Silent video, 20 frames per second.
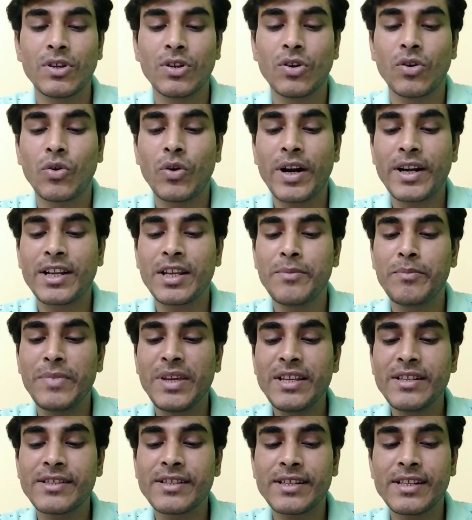What he
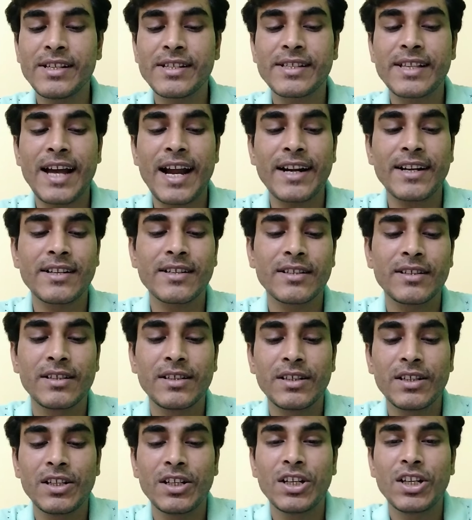means is
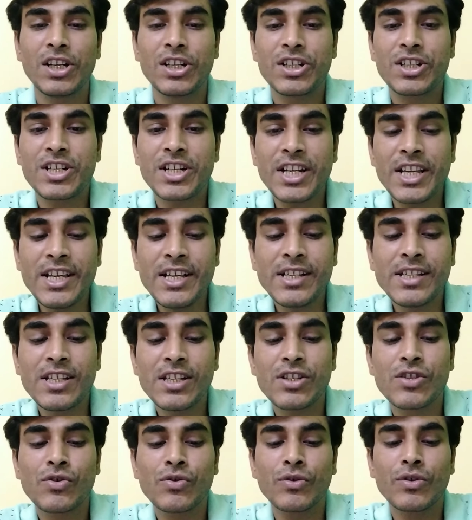that
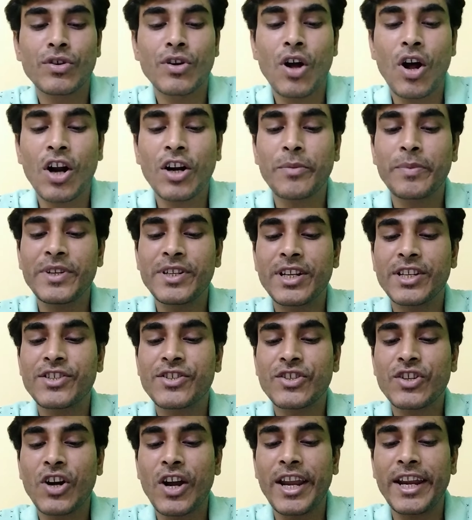trees should not be
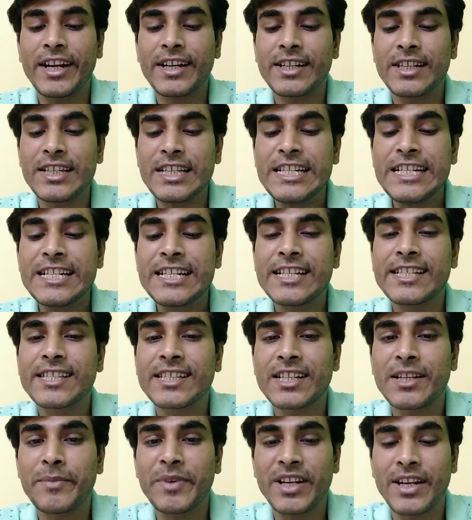destroyed
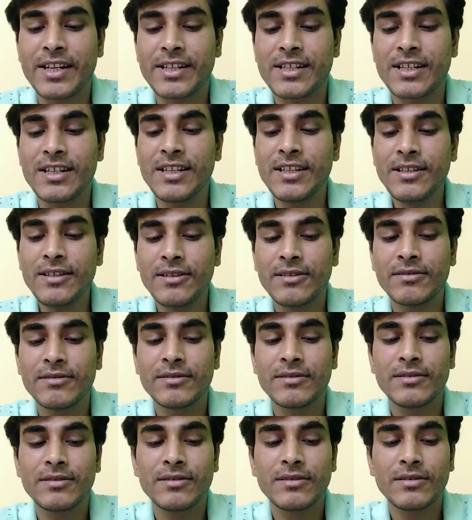
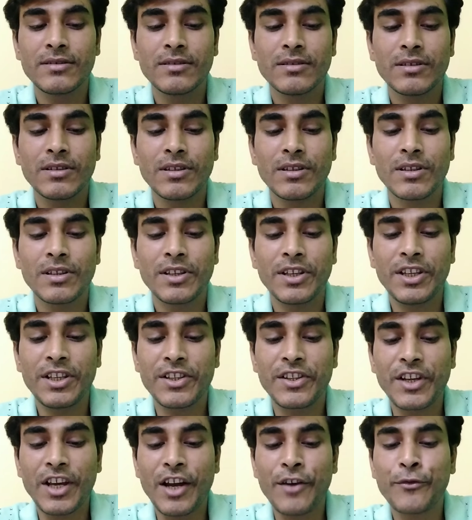indiscriminately. He
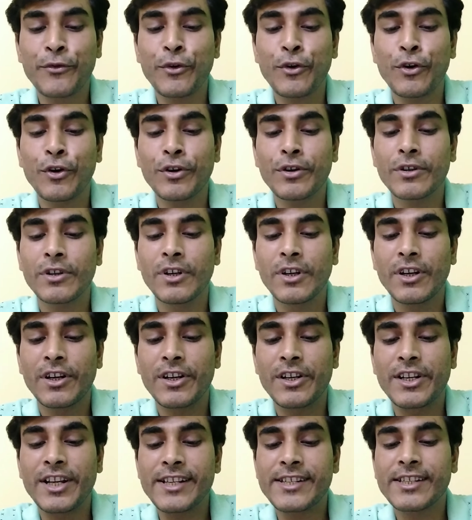
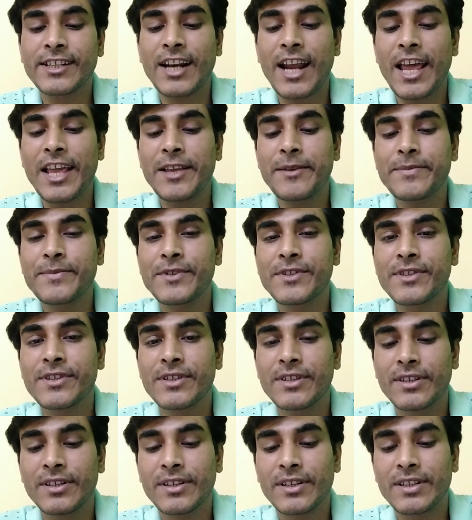therefore describes
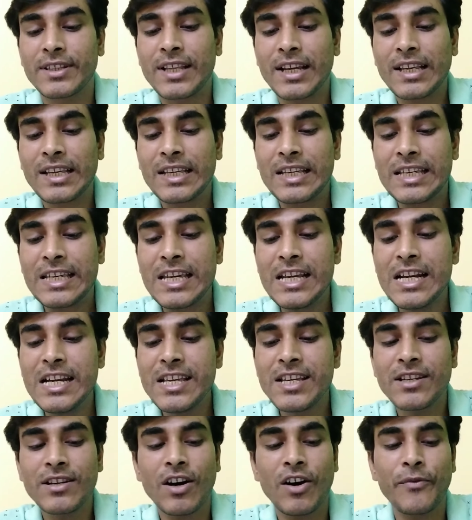the
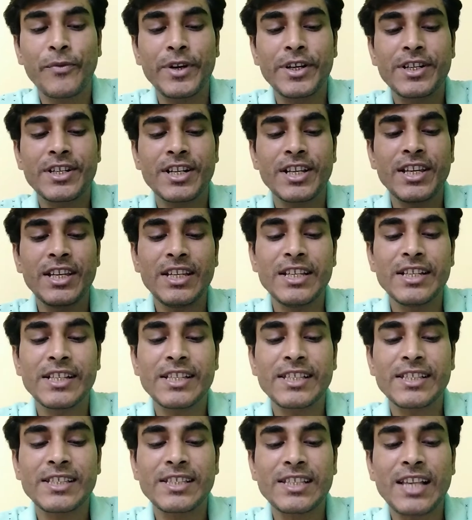killing of a tree in
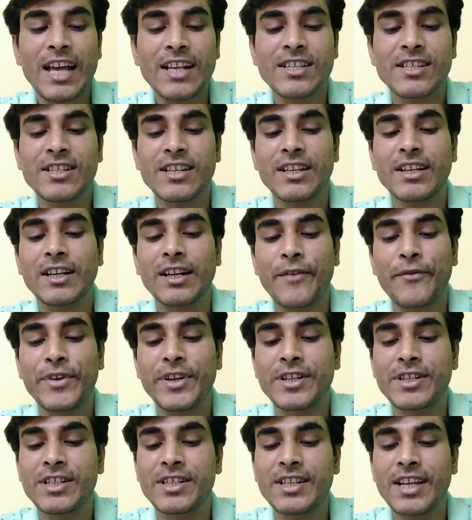such a
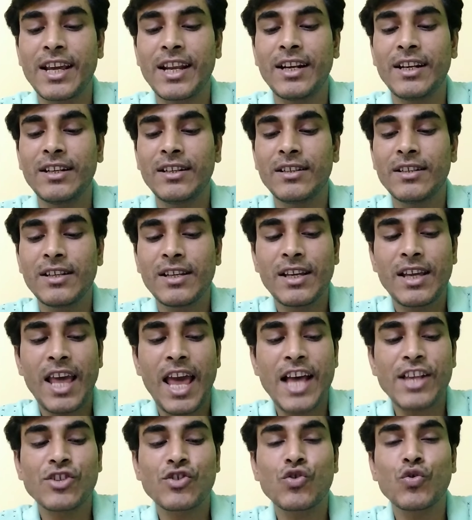graphic detail
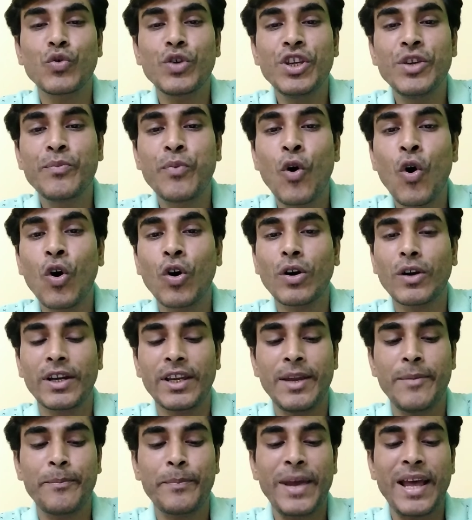as to
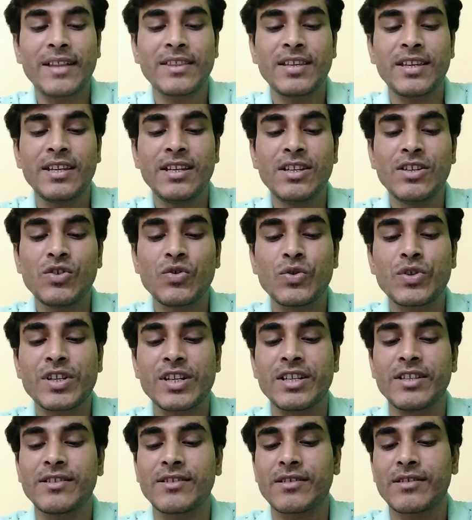evoke empathy to
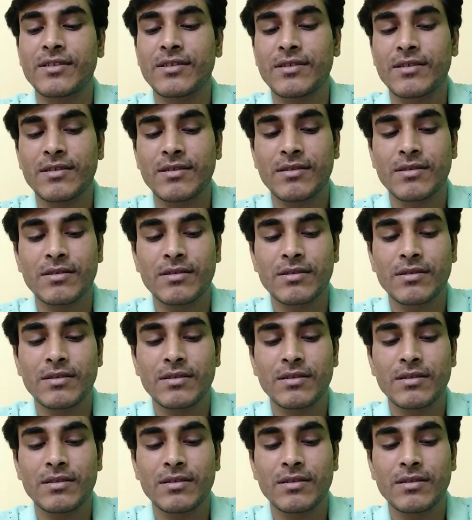trees.